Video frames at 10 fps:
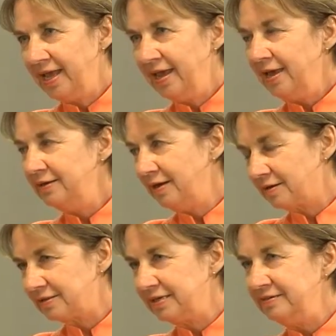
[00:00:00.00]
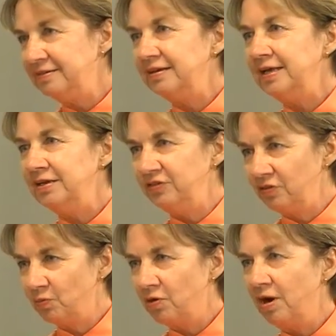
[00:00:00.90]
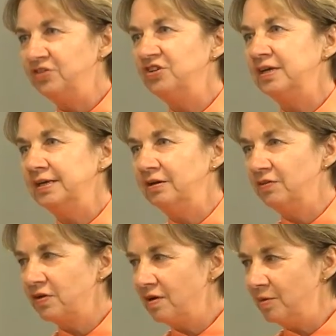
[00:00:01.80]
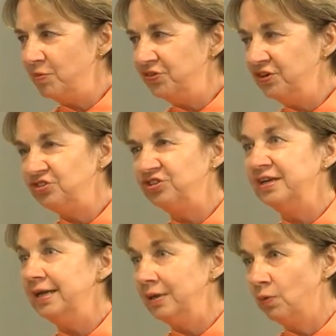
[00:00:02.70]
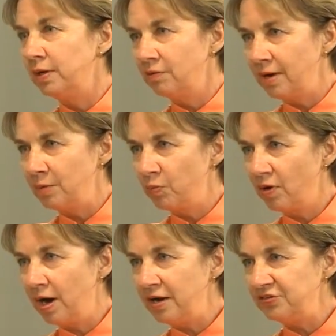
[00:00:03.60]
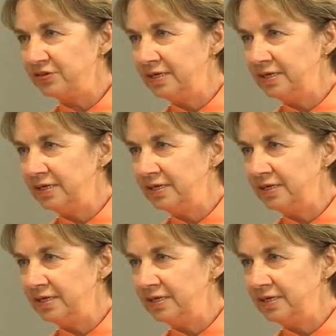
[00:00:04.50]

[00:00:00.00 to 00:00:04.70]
And not only did he do the project and enter the competition, he won grand prize.